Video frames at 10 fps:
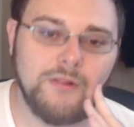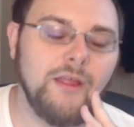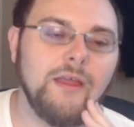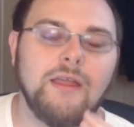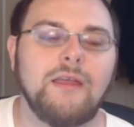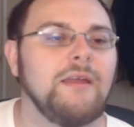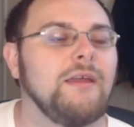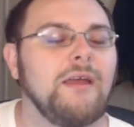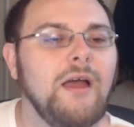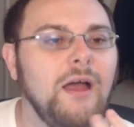Like,
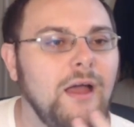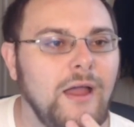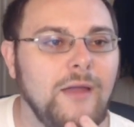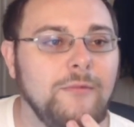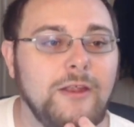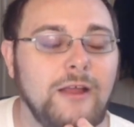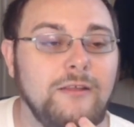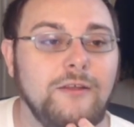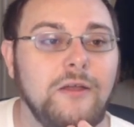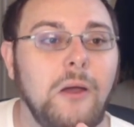I mean, I
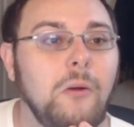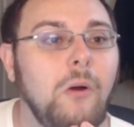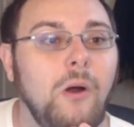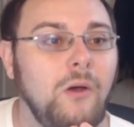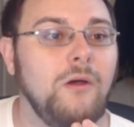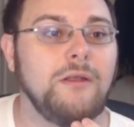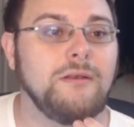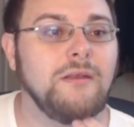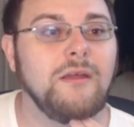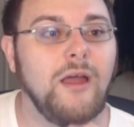could go
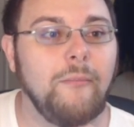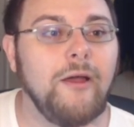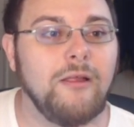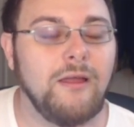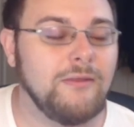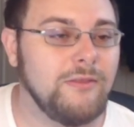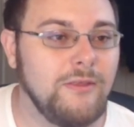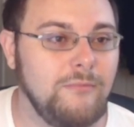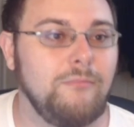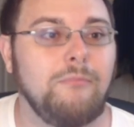on about, like,
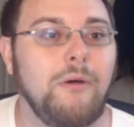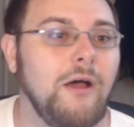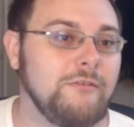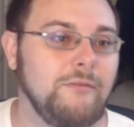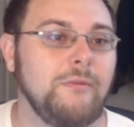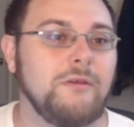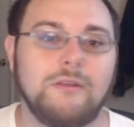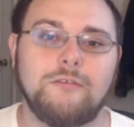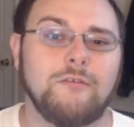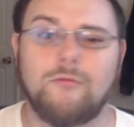the
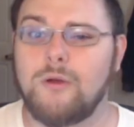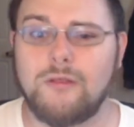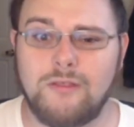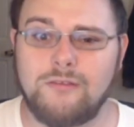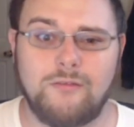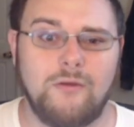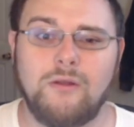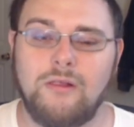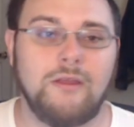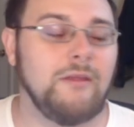possibilities of where this is going
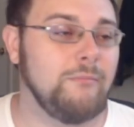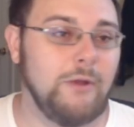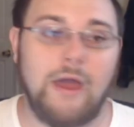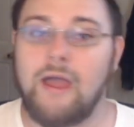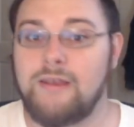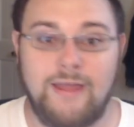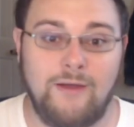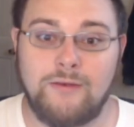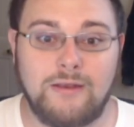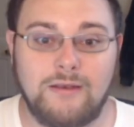to lead, but I
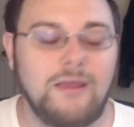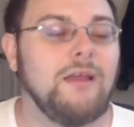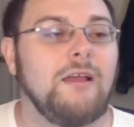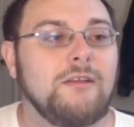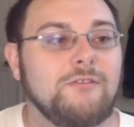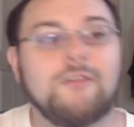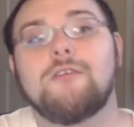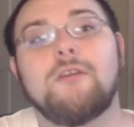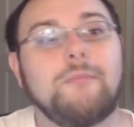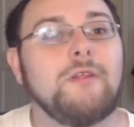doubt it. She's
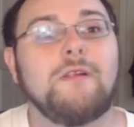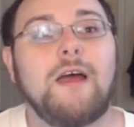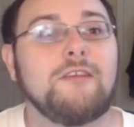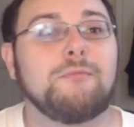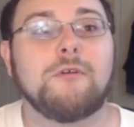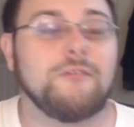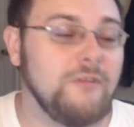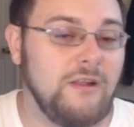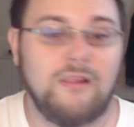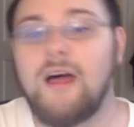going to be the last
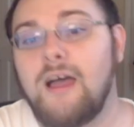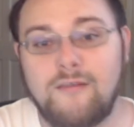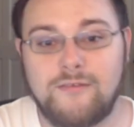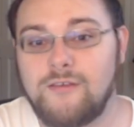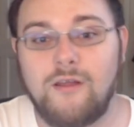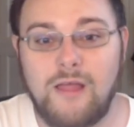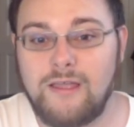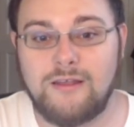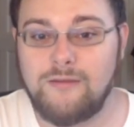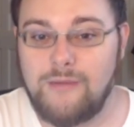person alive is all I
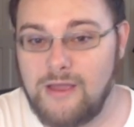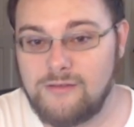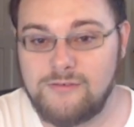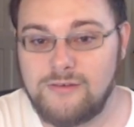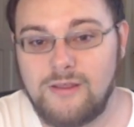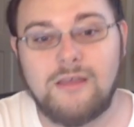can imagine.